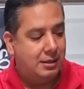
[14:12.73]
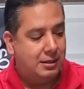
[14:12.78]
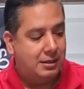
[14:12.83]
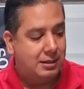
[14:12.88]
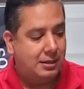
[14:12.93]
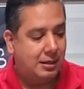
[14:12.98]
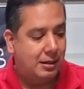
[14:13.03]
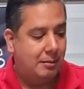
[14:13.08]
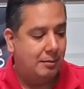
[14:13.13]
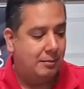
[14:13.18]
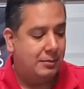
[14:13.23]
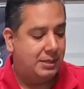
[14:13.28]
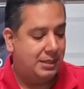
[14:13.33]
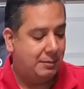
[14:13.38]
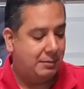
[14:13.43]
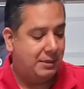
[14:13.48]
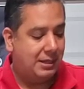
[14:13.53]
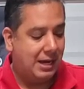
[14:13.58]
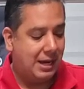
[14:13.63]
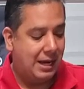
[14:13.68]
Some
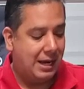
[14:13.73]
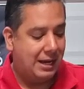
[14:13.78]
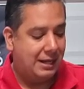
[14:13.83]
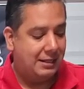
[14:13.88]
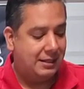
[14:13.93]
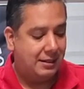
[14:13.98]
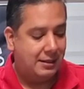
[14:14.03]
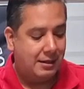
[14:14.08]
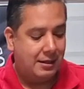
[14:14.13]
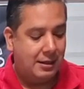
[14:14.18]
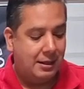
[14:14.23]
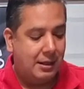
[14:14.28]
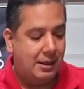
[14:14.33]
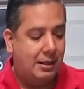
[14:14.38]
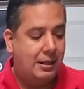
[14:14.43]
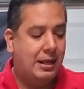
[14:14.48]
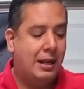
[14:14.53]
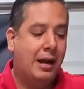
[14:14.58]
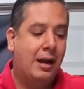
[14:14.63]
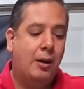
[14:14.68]
zip ties.
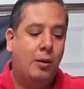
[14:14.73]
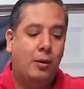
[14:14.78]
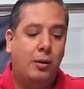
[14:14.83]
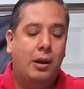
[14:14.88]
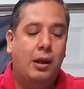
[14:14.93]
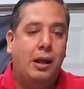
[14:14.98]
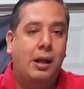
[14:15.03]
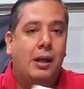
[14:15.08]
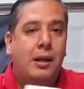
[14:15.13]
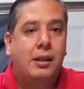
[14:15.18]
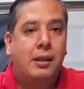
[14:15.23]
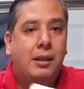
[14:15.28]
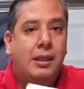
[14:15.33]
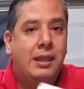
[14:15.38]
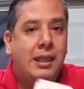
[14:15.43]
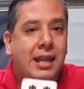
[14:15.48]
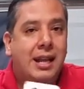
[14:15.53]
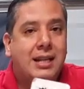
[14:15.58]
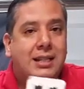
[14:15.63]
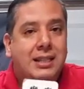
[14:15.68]
Now,
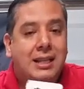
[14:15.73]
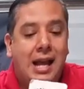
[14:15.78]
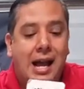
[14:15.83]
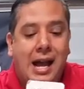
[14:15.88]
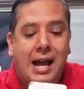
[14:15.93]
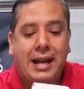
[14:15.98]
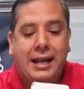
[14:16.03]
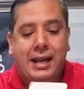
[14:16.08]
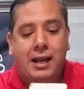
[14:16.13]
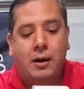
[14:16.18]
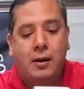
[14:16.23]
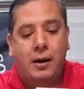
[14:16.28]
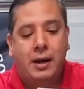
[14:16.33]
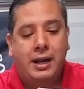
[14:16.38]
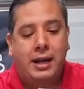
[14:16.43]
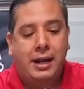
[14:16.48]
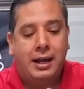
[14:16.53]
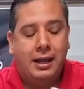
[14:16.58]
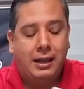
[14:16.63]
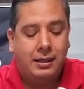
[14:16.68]
this I
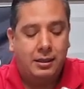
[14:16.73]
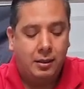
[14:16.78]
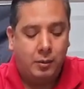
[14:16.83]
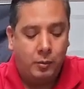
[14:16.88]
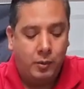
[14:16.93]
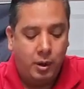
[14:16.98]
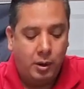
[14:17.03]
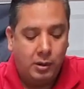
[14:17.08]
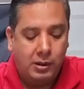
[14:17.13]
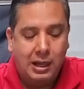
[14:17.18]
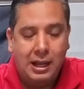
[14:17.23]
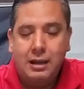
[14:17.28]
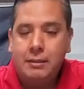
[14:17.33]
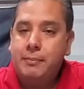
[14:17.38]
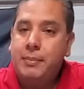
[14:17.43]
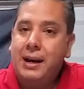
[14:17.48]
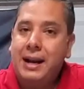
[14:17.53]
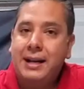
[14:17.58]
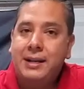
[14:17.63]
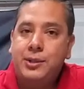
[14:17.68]
carry in the Road Glide,
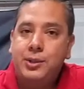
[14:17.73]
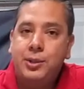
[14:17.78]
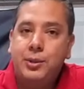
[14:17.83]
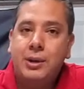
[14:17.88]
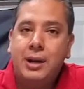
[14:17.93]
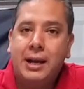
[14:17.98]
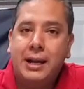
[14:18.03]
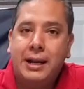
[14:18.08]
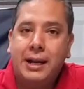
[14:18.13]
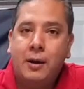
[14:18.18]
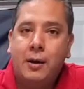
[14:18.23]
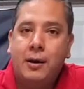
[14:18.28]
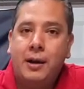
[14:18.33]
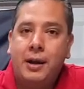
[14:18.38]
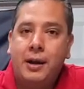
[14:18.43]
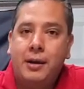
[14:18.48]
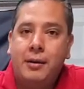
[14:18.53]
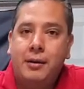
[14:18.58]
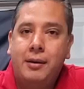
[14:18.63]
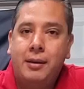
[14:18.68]
but I do not
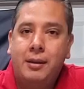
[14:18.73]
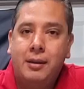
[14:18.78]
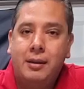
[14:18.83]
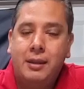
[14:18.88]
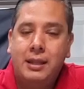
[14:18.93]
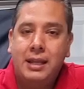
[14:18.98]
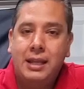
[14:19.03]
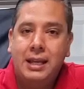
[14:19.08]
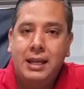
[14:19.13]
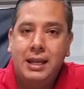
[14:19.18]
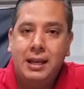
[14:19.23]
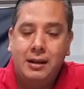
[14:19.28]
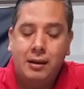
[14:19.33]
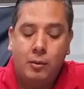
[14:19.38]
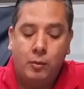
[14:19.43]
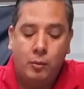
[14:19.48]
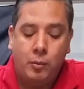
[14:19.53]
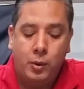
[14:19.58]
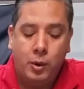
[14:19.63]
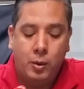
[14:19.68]
carry in the
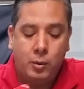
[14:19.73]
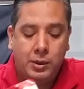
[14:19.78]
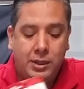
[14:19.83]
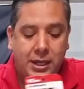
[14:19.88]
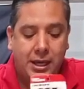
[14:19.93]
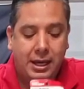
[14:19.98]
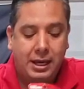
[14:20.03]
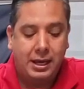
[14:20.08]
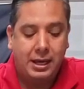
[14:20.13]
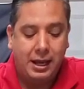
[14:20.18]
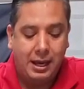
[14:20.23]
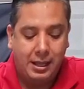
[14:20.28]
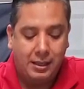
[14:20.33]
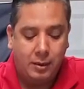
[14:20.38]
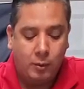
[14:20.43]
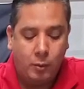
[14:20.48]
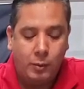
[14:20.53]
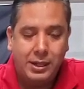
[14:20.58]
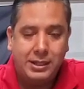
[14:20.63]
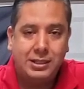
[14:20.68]
Road King. And
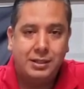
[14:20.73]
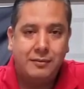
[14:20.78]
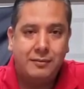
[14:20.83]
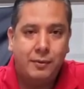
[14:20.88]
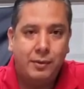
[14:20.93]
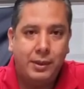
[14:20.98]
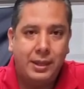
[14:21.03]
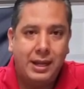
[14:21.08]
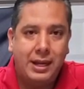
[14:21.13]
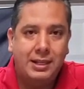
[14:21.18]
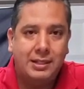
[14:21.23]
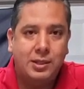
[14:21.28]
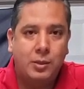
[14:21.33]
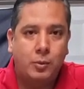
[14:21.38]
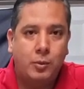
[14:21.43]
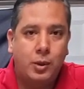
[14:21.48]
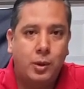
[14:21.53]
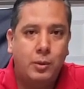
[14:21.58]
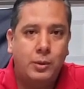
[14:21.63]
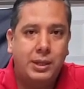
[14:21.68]
the reason for that is the
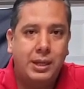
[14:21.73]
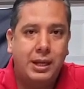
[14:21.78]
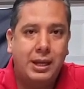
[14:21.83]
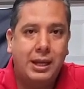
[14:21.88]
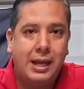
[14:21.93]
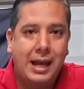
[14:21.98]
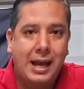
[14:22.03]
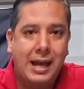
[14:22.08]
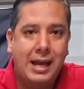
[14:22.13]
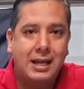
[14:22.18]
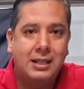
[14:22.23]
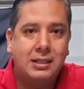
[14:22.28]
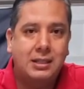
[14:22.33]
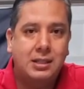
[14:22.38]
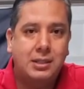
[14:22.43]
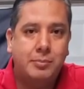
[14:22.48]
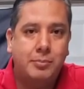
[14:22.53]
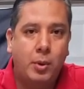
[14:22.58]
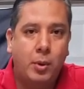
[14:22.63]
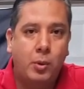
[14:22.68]
Road King has
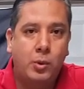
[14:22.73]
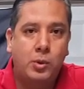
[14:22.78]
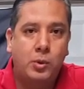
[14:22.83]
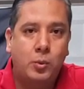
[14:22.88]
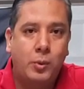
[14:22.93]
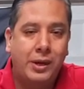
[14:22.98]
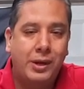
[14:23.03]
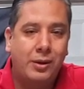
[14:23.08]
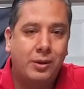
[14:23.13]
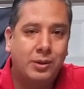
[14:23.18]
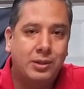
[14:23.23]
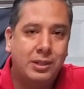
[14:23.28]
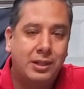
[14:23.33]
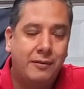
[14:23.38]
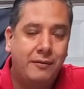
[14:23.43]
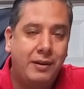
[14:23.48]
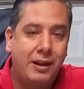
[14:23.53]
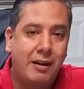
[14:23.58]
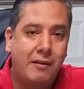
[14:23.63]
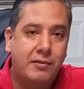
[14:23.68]
spoked wheels. And
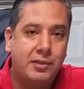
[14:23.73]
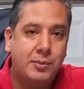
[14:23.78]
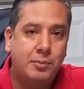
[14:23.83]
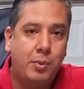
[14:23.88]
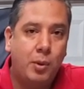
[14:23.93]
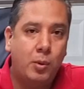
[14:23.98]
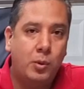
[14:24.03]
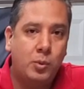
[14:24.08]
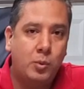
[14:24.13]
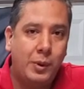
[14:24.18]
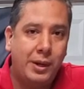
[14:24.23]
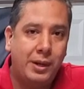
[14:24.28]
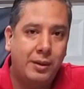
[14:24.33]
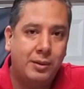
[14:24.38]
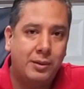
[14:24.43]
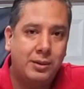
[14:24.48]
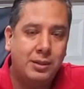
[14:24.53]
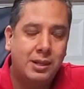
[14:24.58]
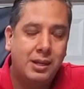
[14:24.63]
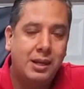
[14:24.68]
if you have spoked
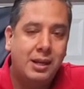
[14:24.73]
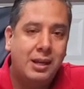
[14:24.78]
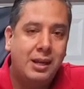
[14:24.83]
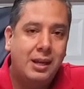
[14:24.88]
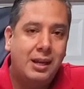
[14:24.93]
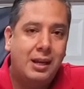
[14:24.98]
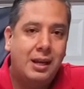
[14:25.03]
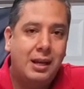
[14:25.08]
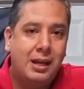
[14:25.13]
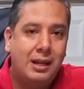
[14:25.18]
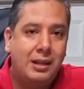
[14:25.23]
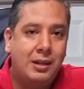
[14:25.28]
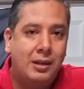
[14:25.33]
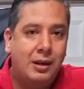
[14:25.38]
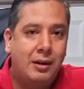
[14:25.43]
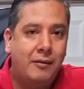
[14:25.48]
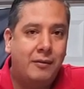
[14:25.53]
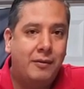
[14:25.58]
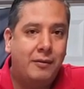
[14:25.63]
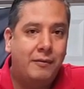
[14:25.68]
wheels and you
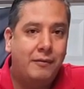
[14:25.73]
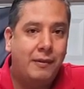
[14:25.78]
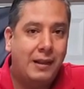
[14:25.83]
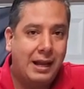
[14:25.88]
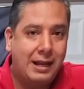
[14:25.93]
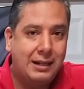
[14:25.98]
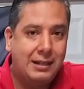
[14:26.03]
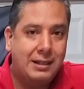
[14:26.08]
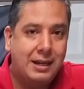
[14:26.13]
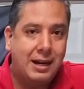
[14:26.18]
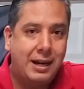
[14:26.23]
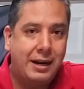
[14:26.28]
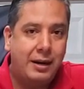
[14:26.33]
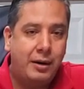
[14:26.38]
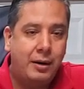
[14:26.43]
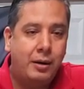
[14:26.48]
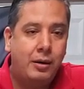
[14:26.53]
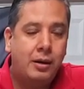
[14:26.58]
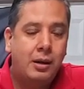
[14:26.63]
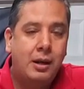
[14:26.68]
have a flat
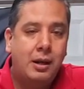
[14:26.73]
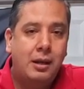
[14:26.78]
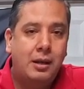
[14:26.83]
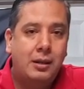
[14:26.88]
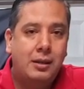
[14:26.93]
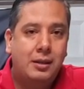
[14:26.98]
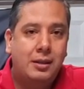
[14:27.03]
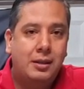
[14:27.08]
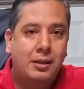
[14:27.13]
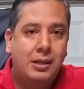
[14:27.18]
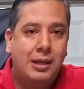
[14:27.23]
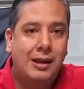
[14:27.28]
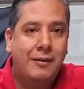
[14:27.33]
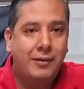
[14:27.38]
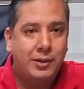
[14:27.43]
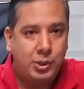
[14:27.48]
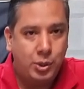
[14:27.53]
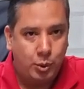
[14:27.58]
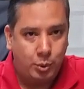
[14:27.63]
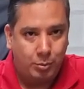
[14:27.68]
tire, you have
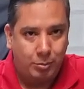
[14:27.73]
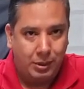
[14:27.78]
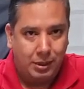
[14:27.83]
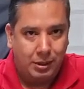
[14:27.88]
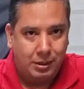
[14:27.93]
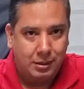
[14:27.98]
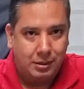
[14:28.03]
a tube.